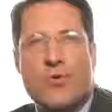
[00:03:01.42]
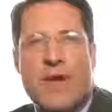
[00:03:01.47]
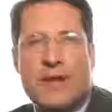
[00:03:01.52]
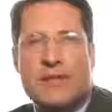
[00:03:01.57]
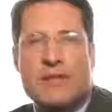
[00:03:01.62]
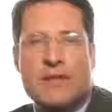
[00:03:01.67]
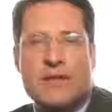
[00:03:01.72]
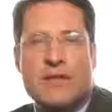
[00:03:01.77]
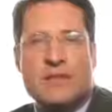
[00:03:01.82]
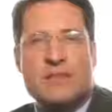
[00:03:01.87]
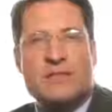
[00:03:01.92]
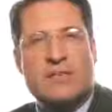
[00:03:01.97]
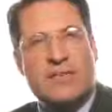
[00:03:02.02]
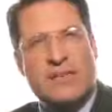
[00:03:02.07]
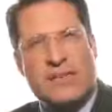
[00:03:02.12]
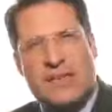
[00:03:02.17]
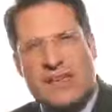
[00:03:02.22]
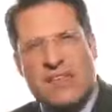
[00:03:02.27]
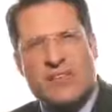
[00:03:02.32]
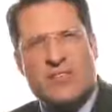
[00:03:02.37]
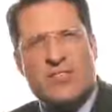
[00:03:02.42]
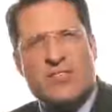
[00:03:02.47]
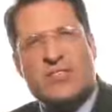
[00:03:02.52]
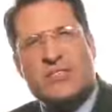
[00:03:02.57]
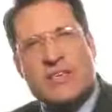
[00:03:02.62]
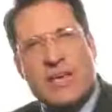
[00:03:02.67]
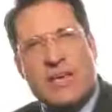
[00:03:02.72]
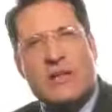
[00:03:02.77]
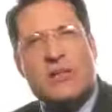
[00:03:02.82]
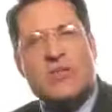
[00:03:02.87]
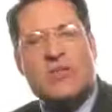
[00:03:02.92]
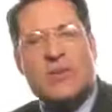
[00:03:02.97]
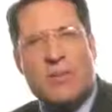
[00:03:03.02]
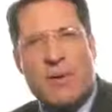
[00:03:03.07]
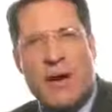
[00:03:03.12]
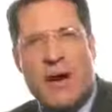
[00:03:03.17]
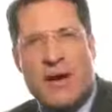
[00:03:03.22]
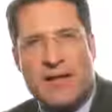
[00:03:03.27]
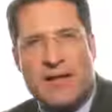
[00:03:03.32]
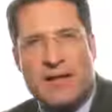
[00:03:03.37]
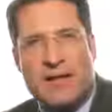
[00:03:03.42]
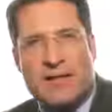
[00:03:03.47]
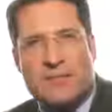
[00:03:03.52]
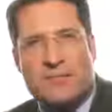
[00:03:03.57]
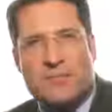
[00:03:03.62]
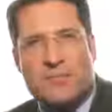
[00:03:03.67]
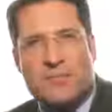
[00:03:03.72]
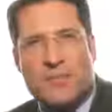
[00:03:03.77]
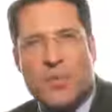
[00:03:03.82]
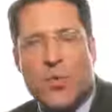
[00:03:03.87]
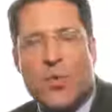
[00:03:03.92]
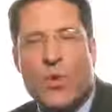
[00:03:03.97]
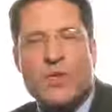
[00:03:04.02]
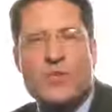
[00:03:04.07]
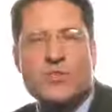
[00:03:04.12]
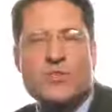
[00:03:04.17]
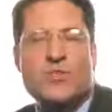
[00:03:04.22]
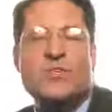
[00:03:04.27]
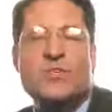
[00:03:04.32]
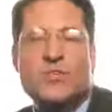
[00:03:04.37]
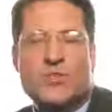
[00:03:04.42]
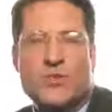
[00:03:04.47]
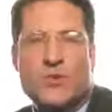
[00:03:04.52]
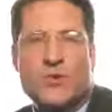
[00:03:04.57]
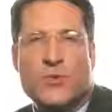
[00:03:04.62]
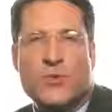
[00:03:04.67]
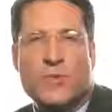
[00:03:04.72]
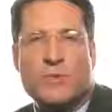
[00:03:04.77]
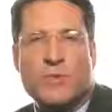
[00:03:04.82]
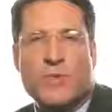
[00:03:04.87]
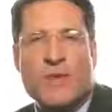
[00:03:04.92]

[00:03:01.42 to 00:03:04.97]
more readily to each cell in the body. What does this do?